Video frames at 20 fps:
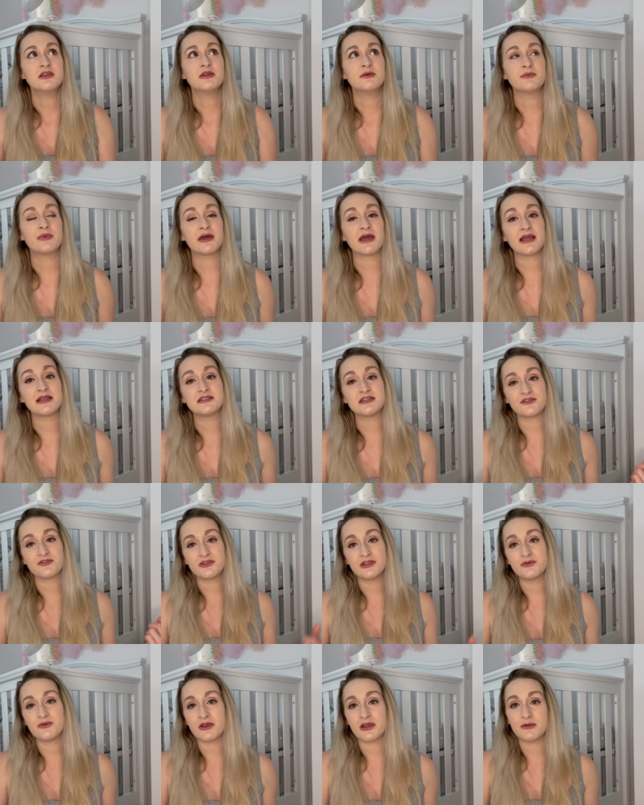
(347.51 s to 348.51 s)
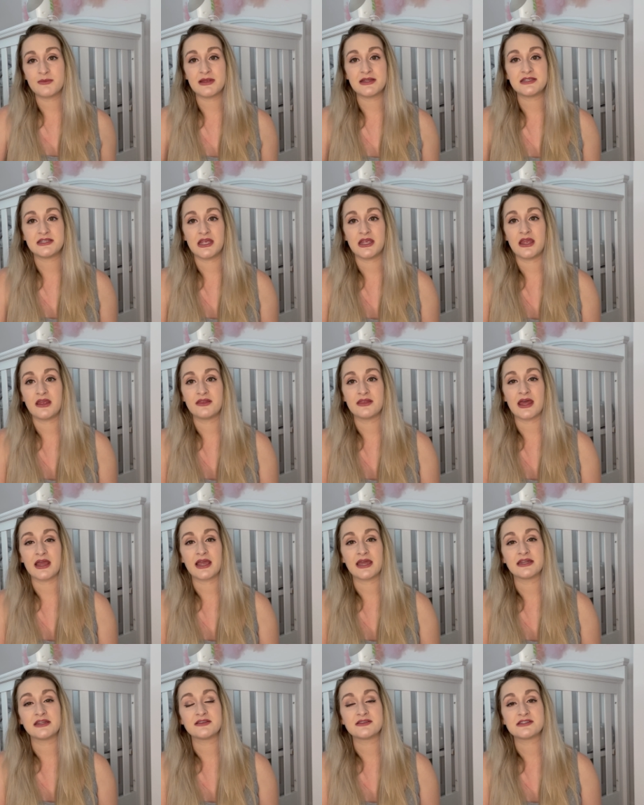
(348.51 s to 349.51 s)
But I definitely recommend taking that
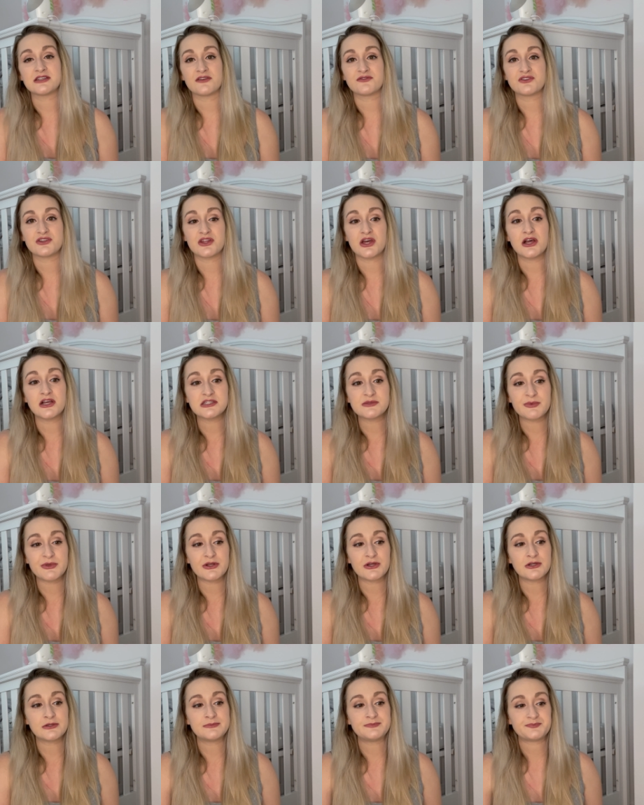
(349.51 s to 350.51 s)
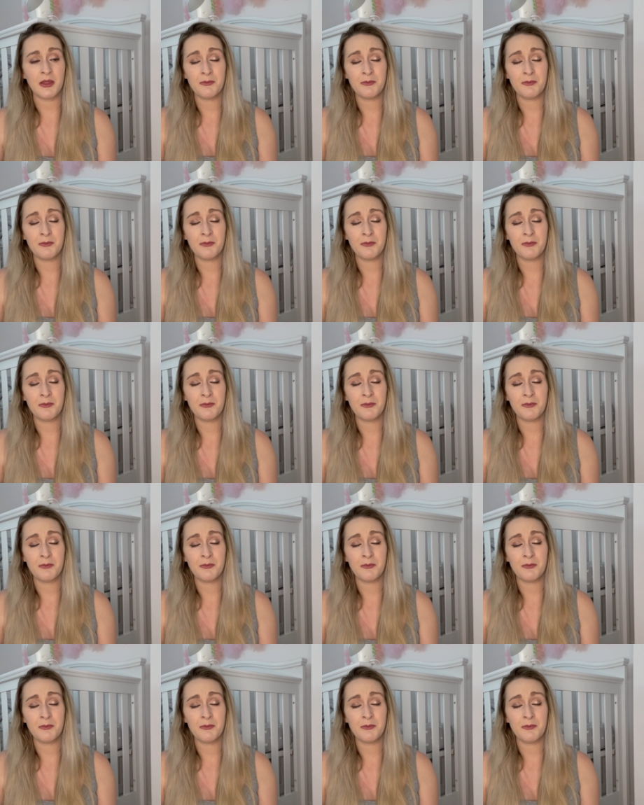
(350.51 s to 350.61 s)
kind of stuff to the hospital.